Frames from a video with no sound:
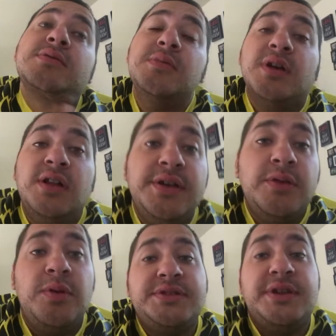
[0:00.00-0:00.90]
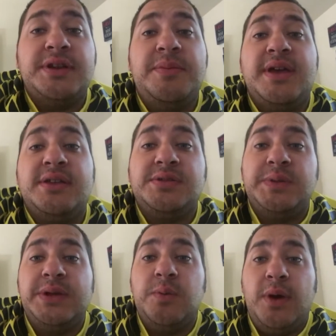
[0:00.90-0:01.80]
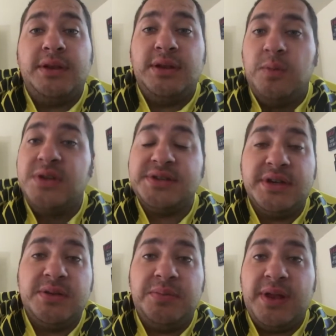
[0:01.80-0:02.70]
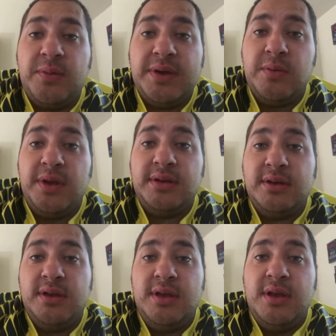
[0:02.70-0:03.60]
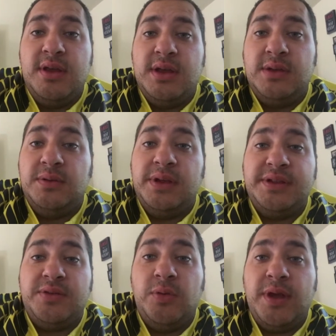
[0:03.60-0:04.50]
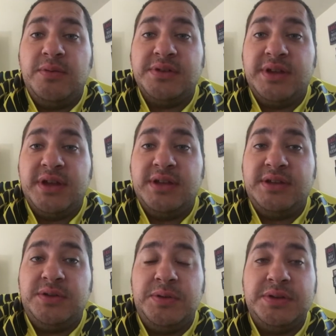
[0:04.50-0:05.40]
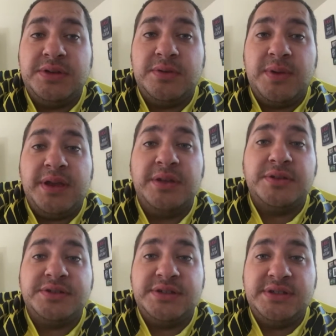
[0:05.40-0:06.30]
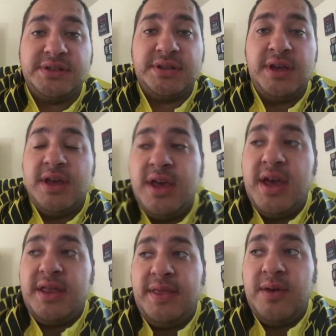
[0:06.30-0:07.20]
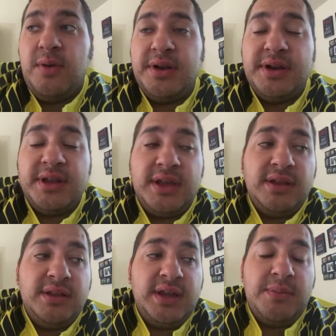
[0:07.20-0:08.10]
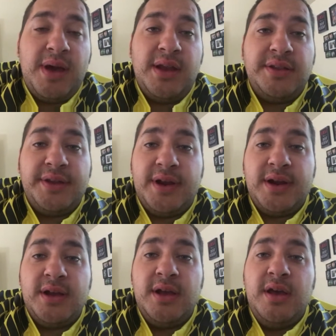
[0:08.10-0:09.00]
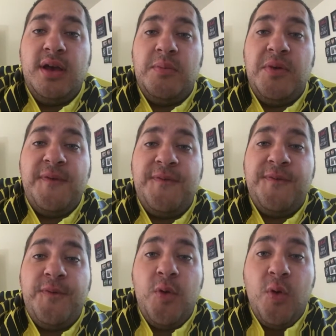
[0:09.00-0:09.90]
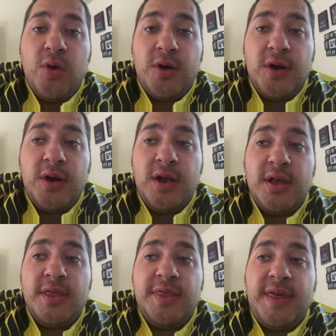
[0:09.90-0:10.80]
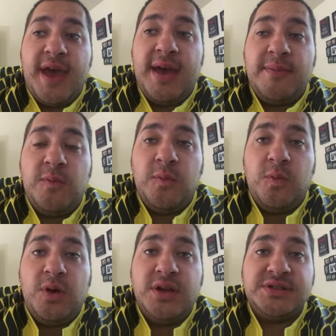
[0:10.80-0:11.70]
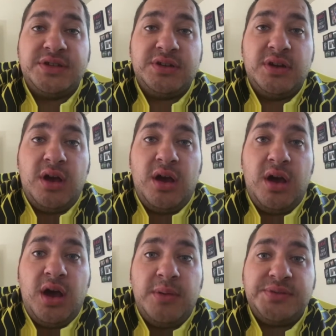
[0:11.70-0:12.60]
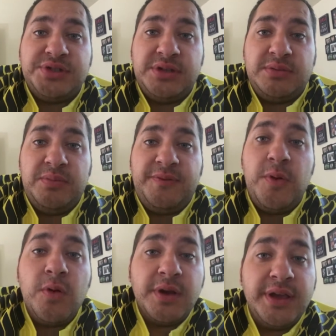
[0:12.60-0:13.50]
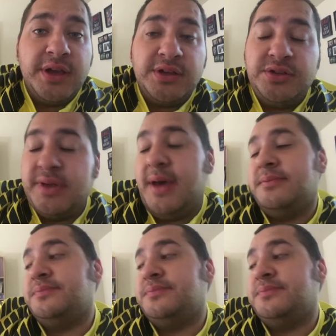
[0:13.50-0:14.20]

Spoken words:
Khalil wasn't going to make it to week one. He wasn't going to play week one. His holdout was going to continue into the regular season. And they wanted to get him out of there before that was an option, before he could do that.